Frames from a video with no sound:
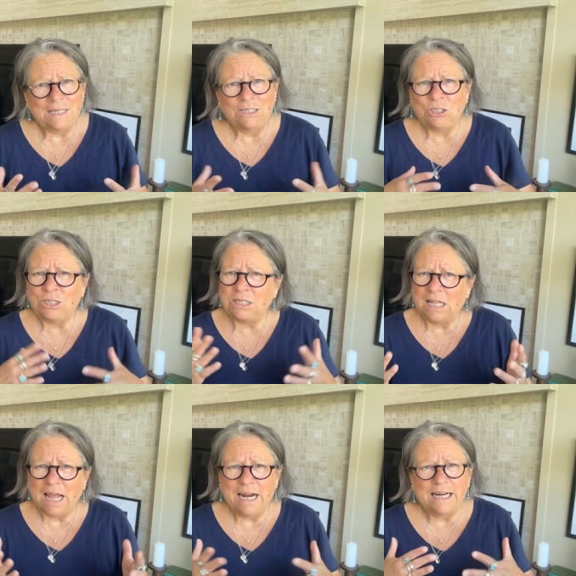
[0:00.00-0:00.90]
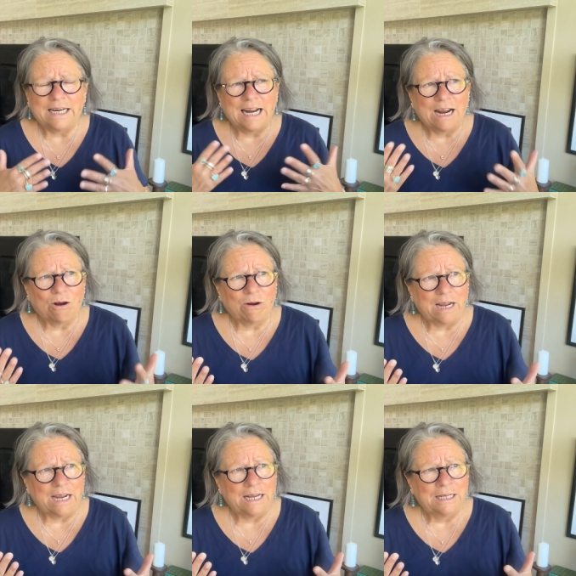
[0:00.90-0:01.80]
It's just light and
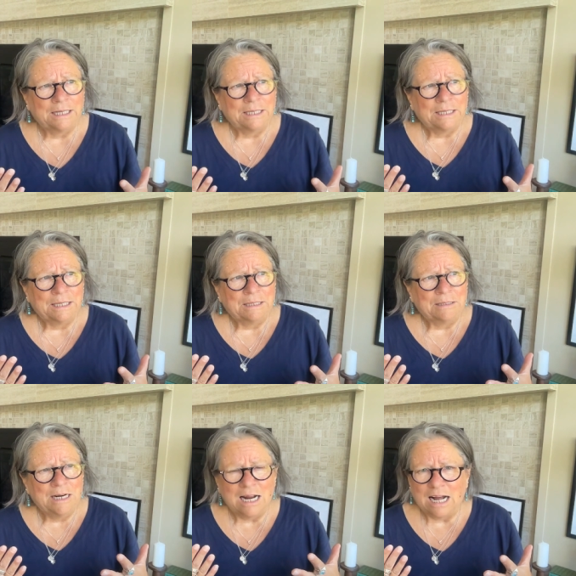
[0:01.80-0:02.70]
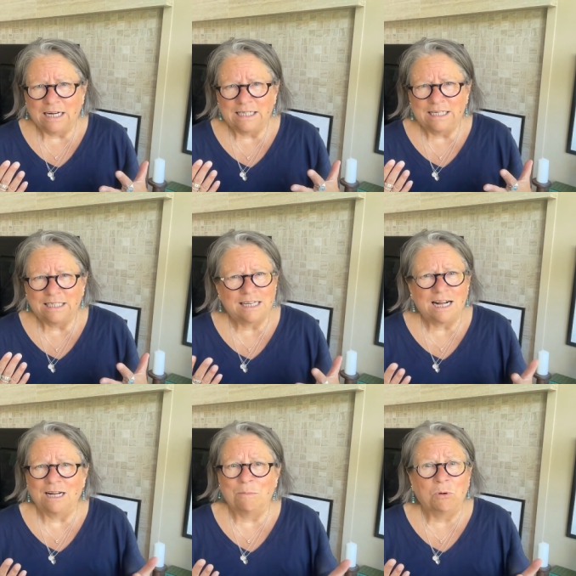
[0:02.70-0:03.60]
airy. Not, it's
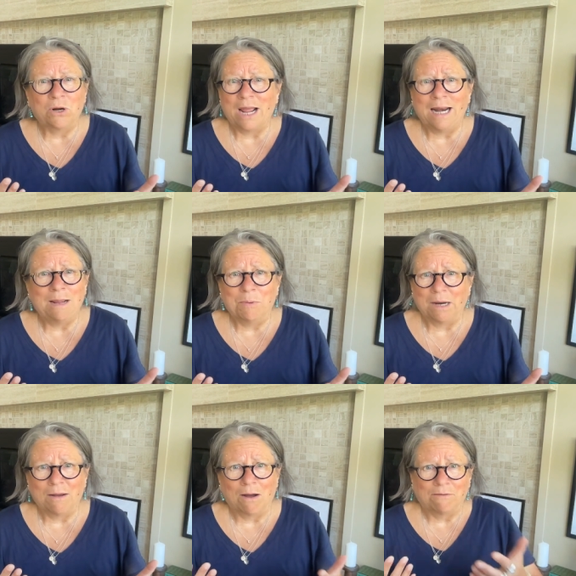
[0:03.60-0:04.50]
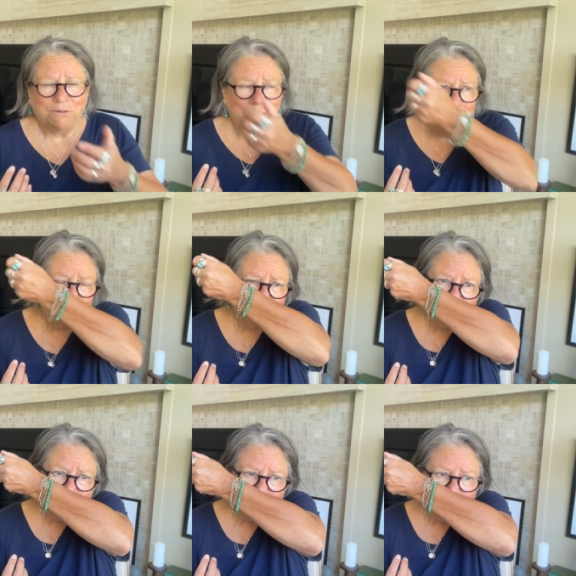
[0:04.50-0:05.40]
not going to put anybody off.
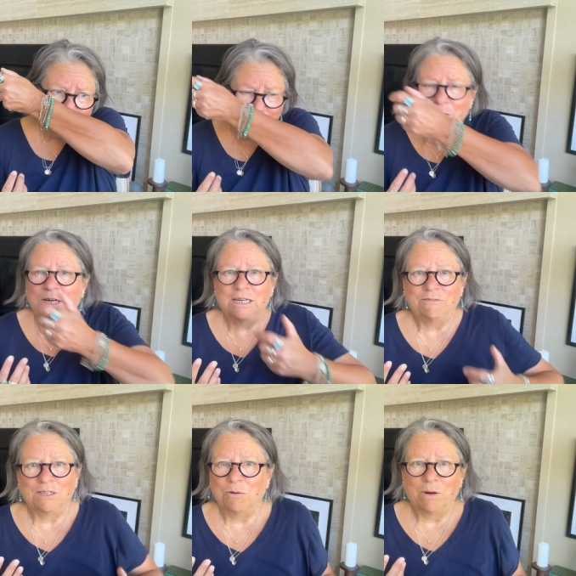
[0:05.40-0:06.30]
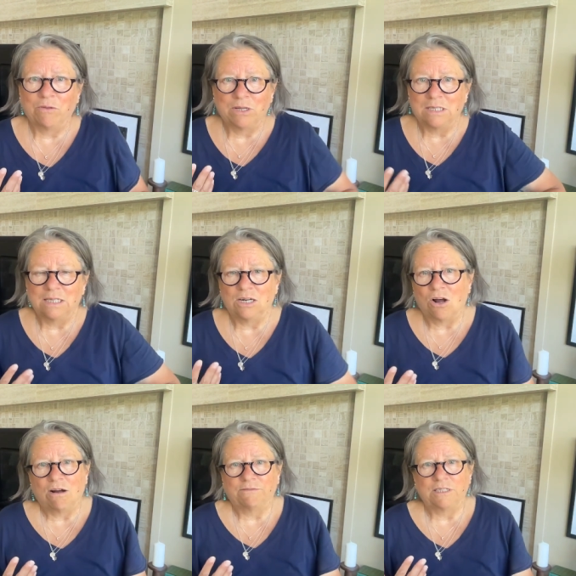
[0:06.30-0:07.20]
I mean, you could definitely wear this in an
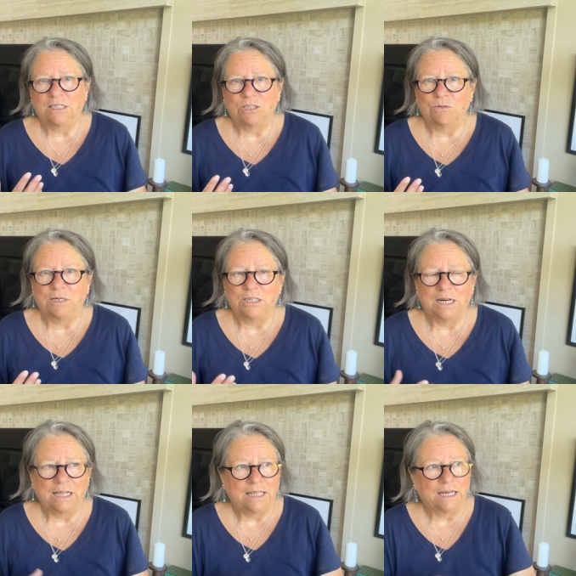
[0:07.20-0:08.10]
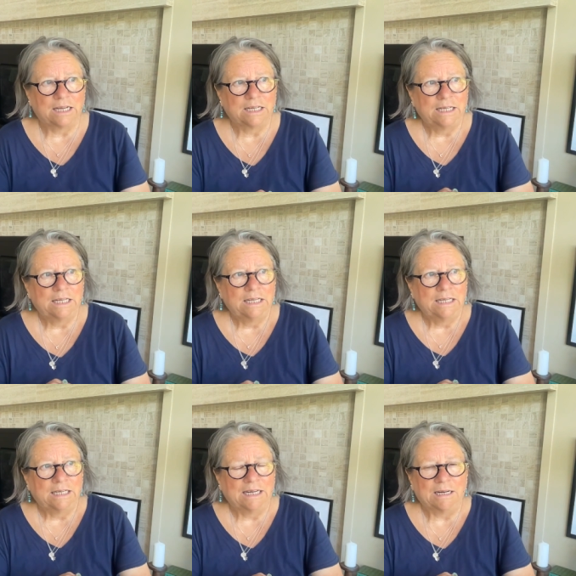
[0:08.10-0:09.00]
office situation, I think,
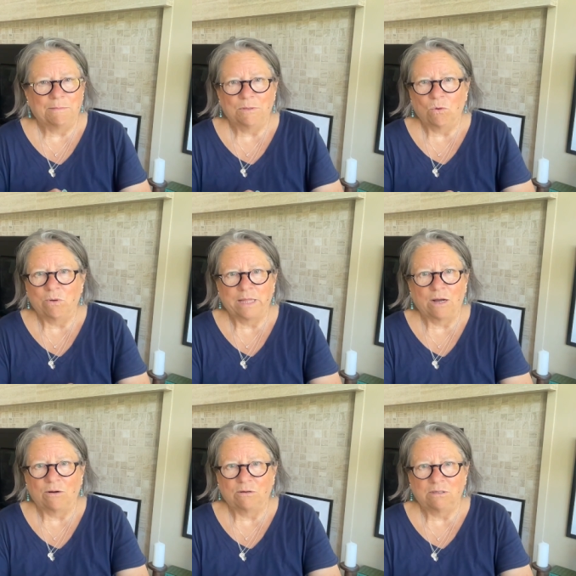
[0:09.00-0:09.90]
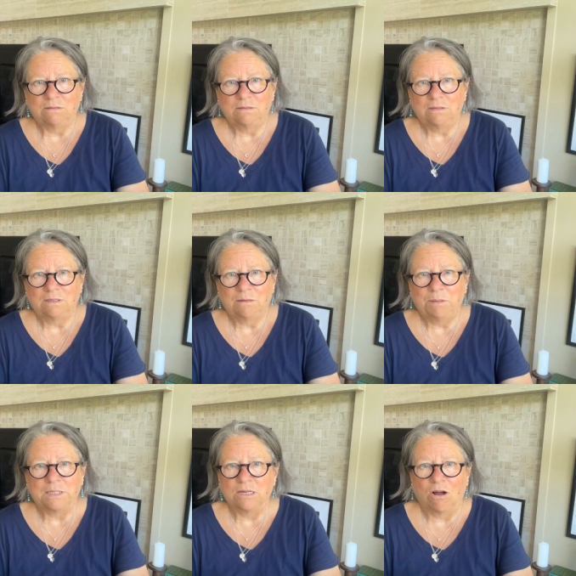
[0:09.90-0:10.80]
um, without
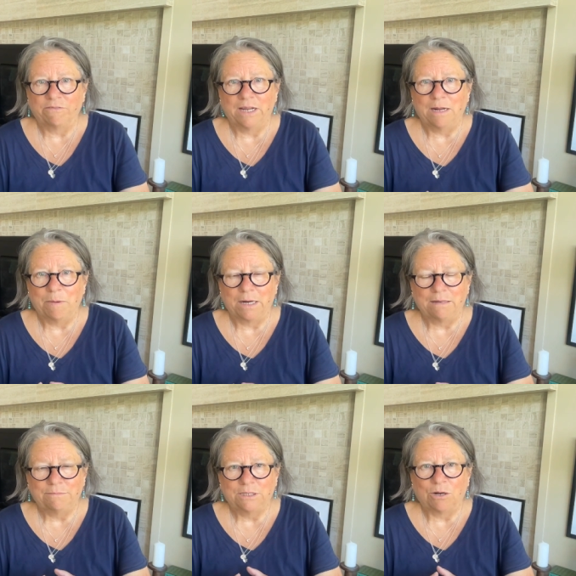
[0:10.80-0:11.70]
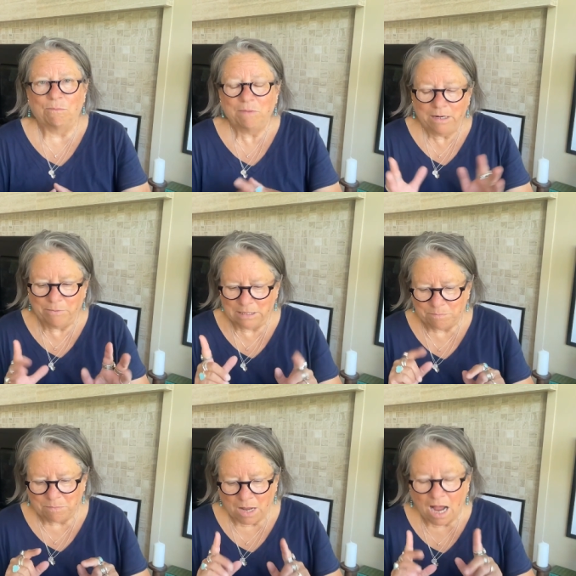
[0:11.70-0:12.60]
pissing off anybody. So, anyways,
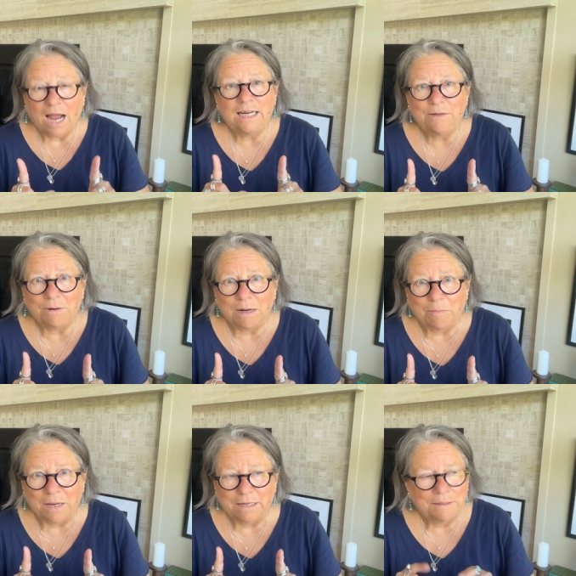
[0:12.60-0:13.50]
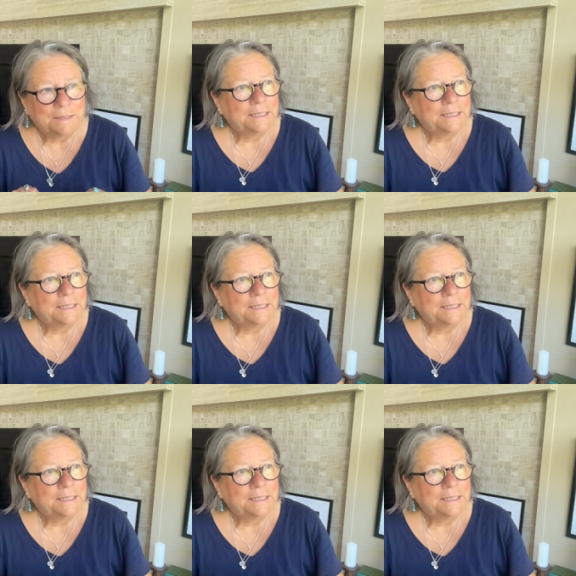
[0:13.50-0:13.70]
highly recommend.